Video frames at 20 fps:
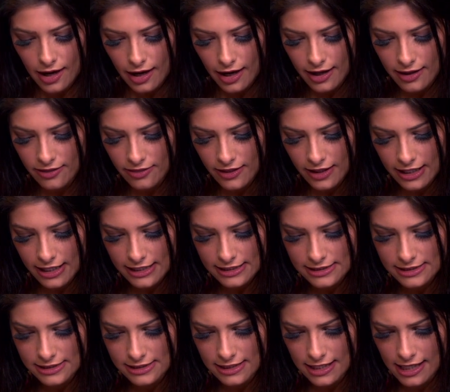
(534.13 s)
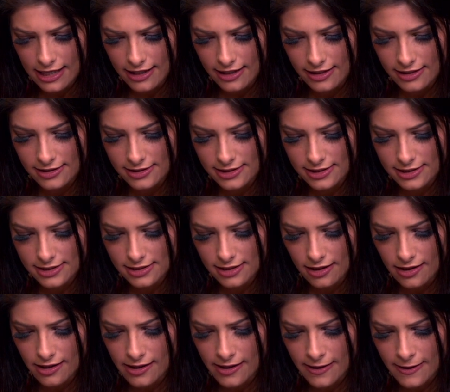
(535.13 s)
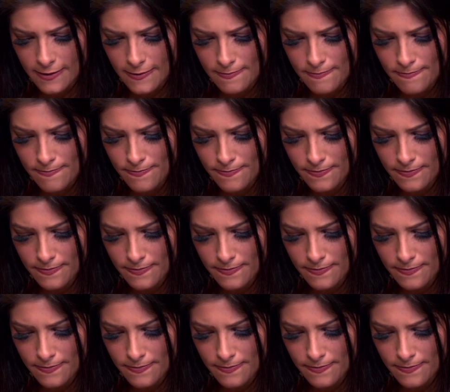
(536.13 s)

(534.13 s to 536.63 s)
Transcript: I think it says um,